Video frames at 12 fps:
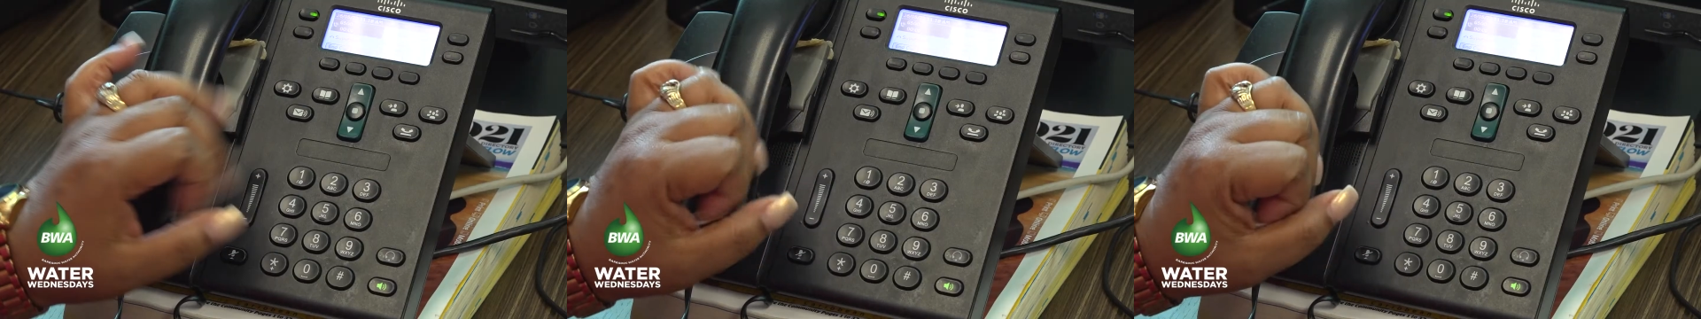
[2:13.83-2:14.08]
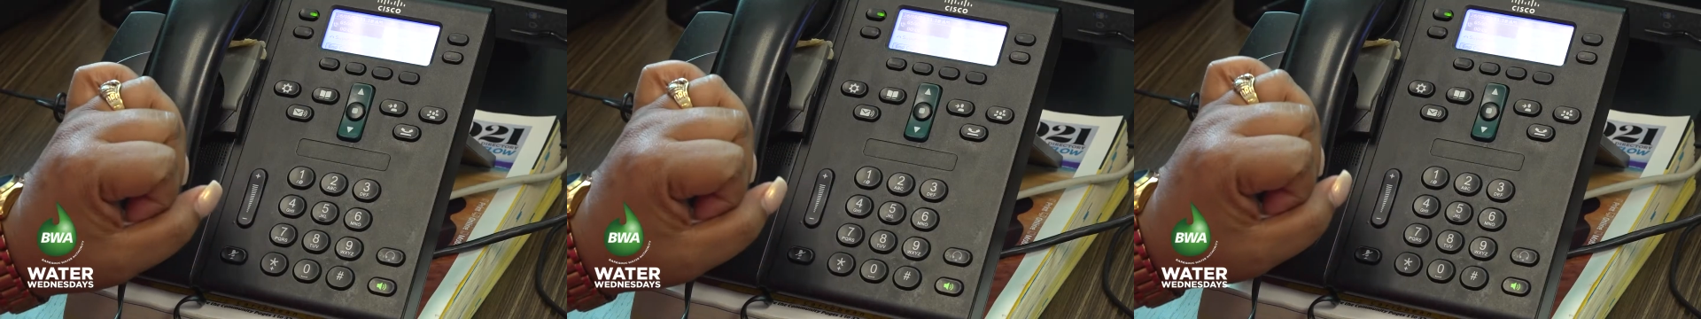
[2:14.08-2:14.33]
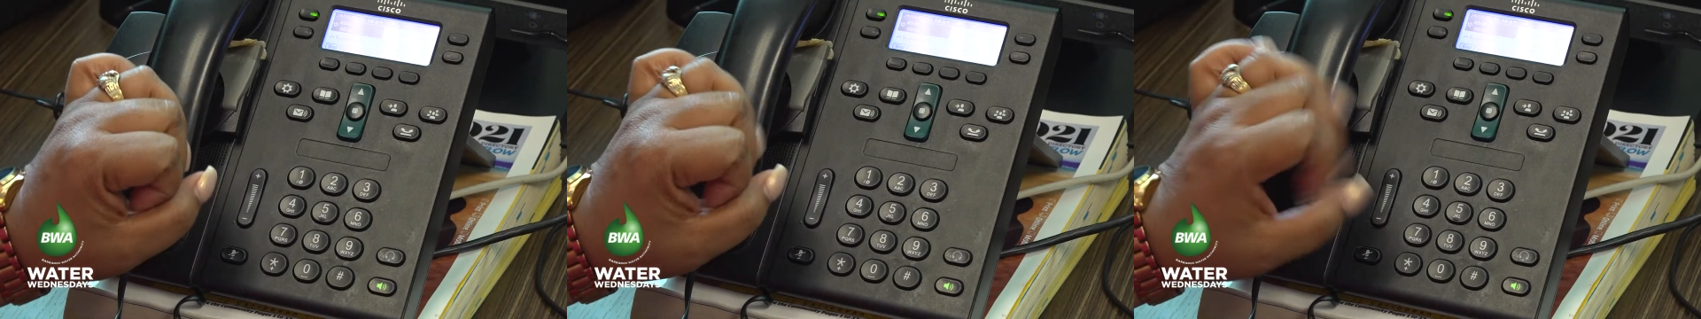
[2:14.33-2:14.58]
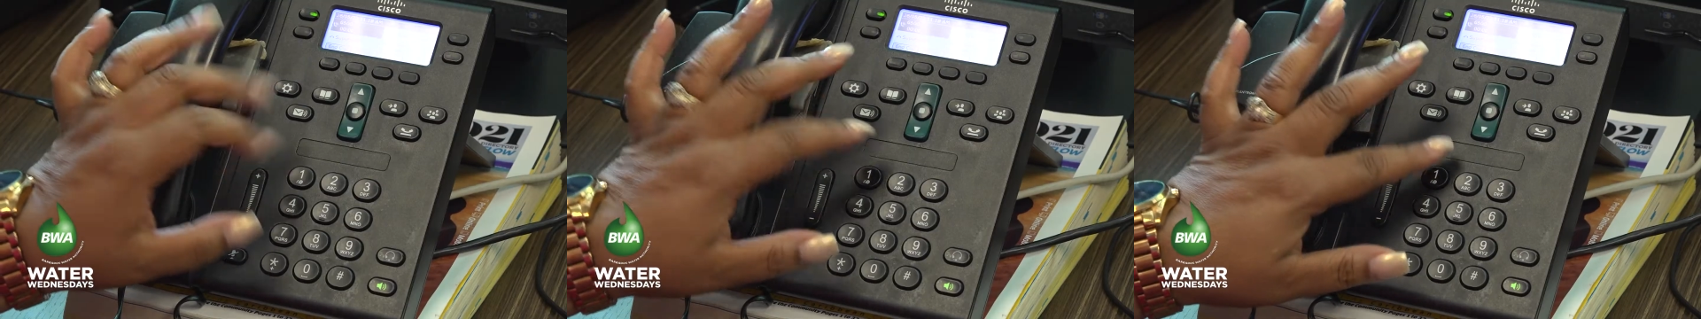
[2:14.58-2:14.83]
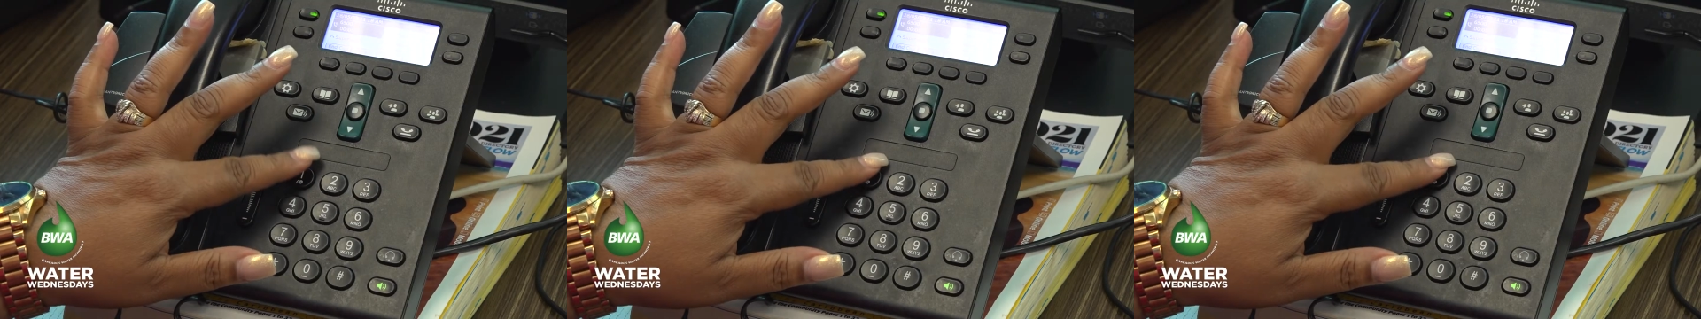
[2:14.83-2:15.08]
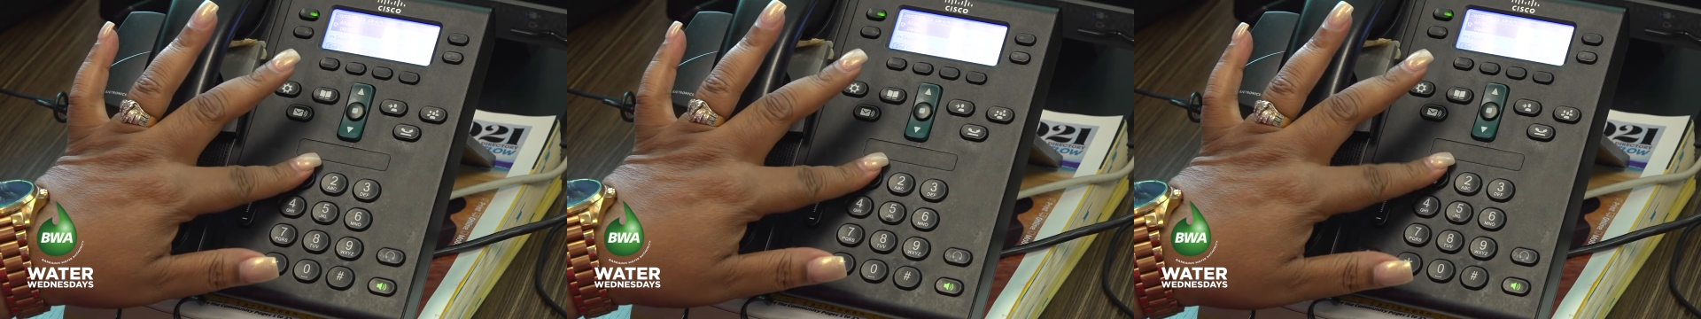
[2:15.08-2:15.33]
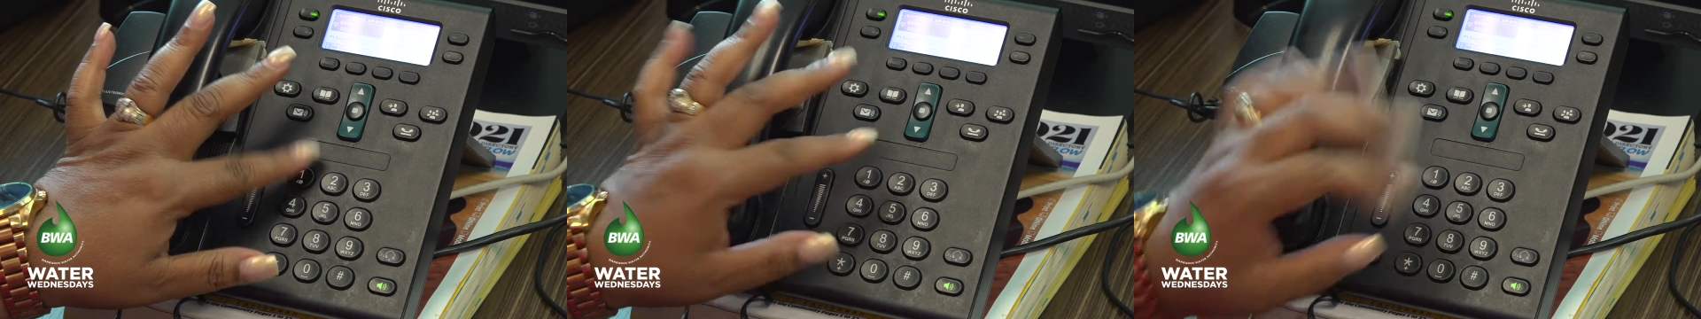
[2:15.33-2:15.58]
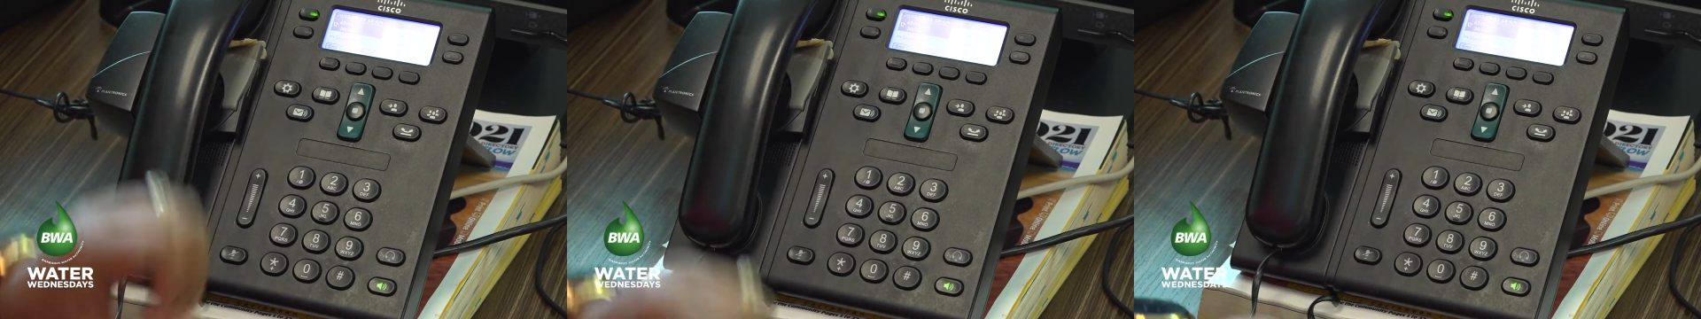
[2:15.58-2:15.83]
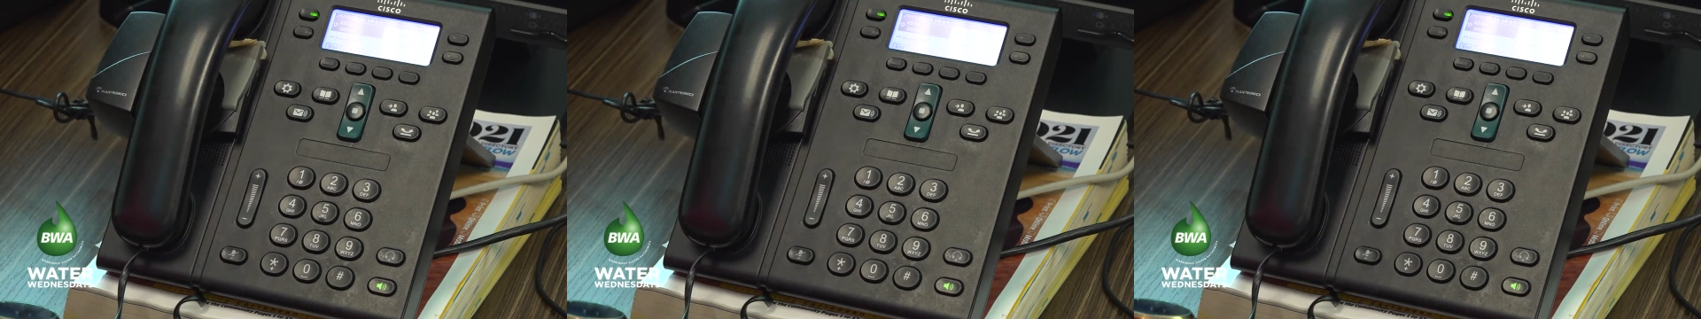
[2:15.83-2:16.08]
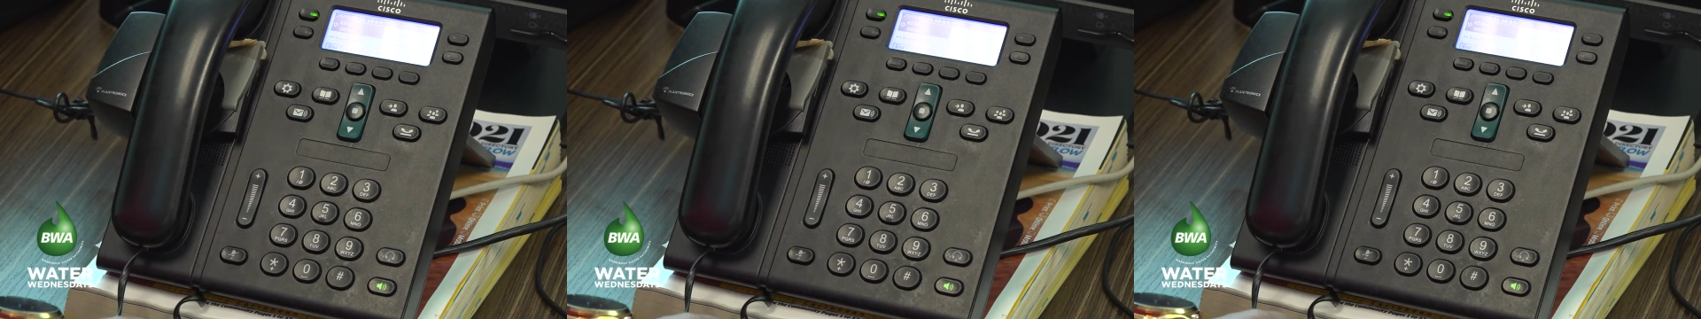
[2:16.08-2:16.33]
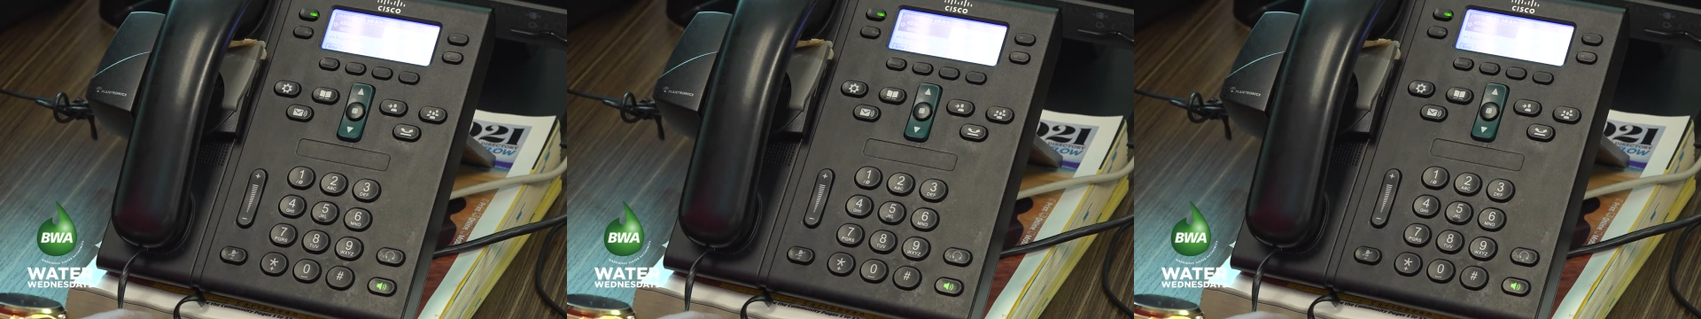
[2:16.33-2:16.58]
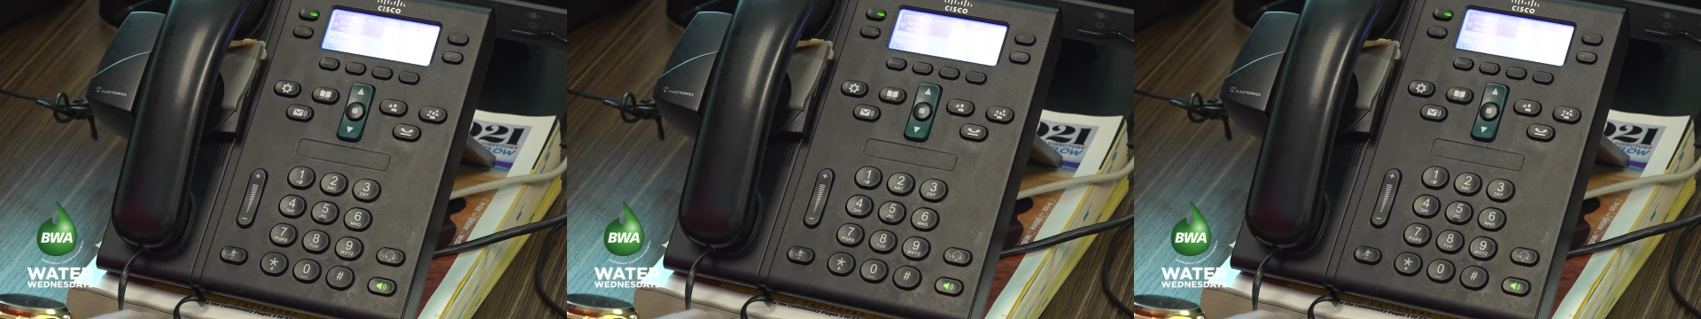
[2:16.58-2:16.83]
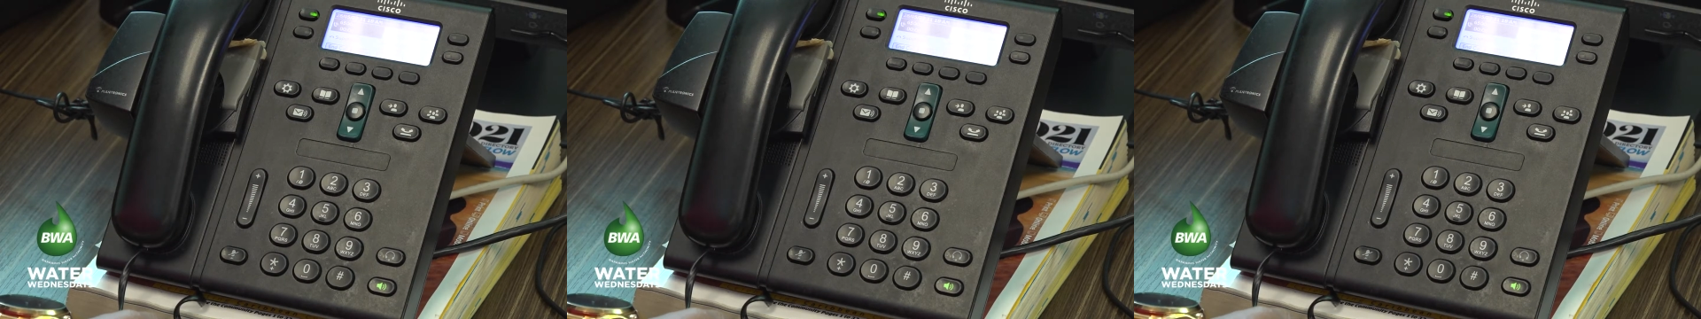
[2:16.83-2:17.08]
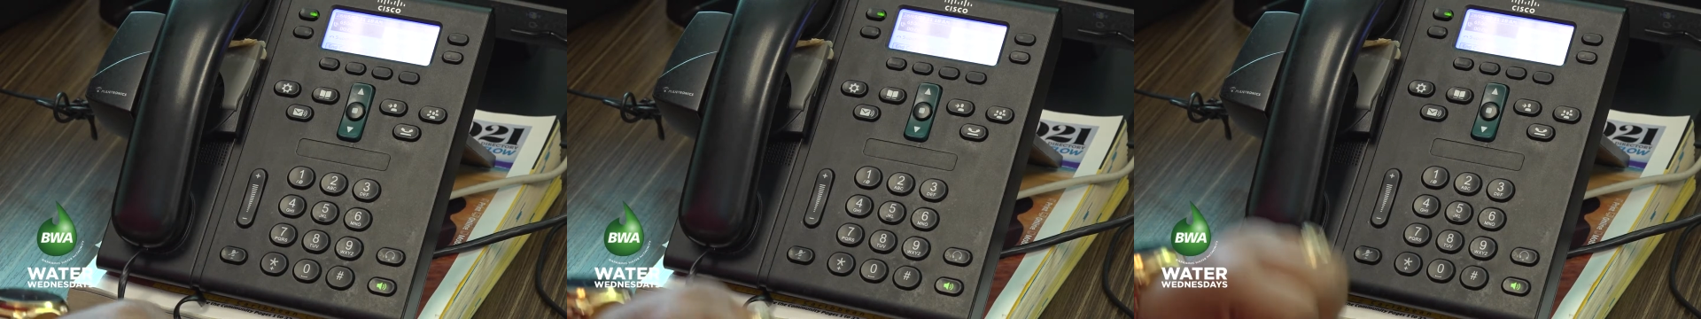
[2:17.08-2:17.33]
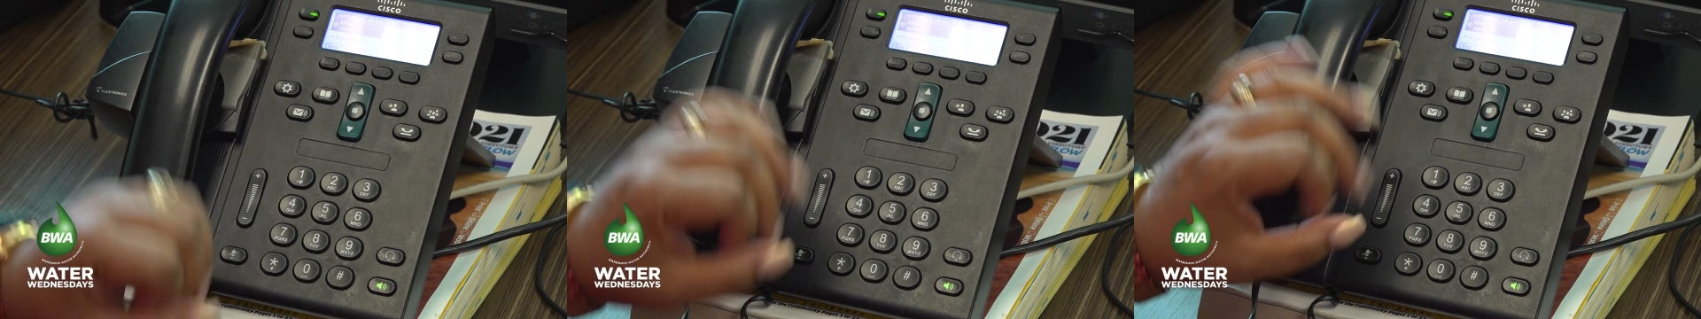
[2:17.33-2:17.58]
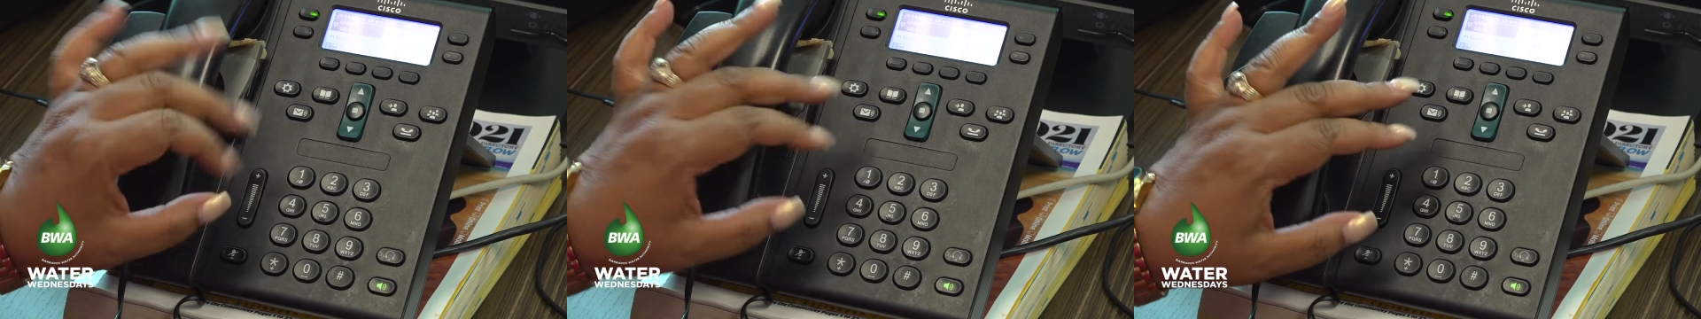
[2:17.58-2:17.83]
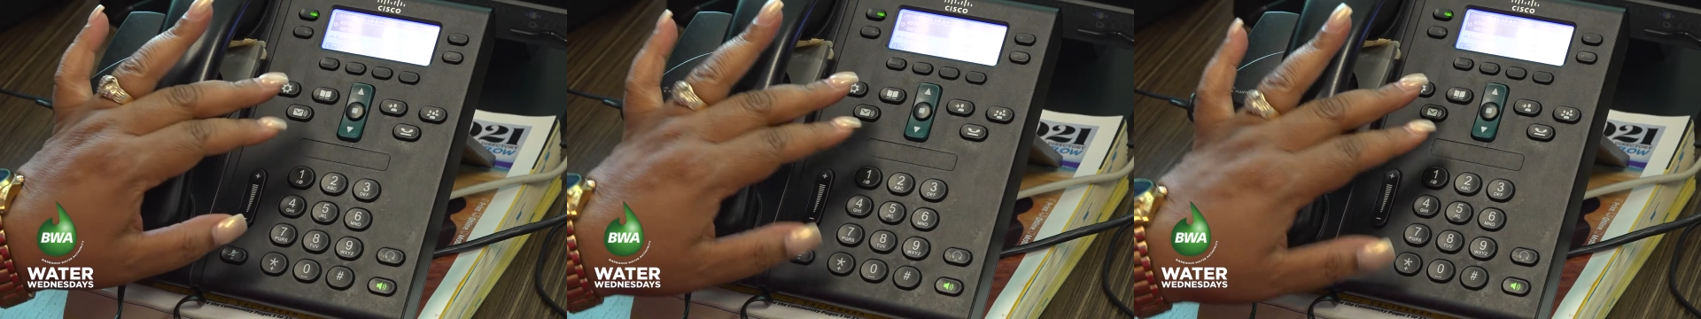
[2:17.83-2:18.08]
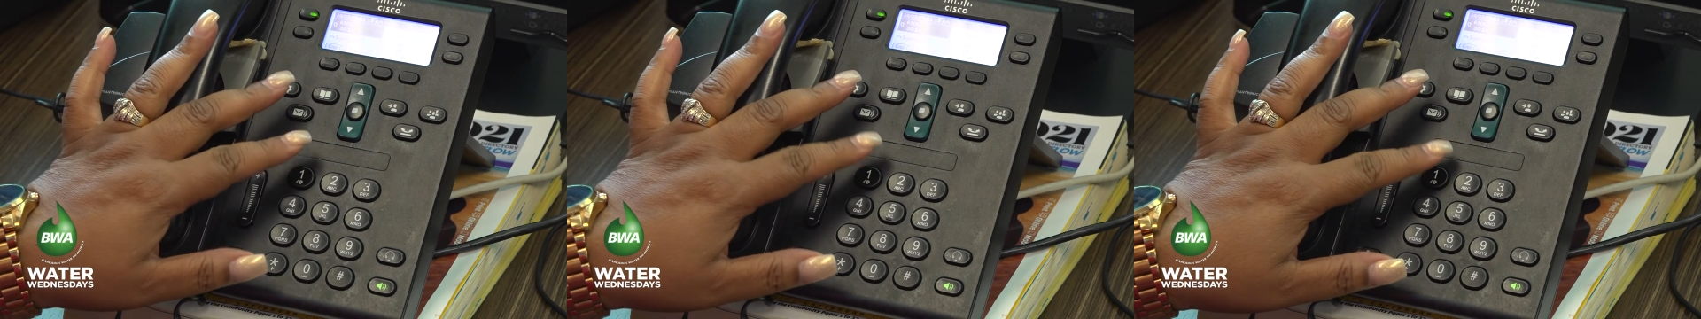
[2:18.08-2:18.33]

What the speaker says: [unreadable: no face in view]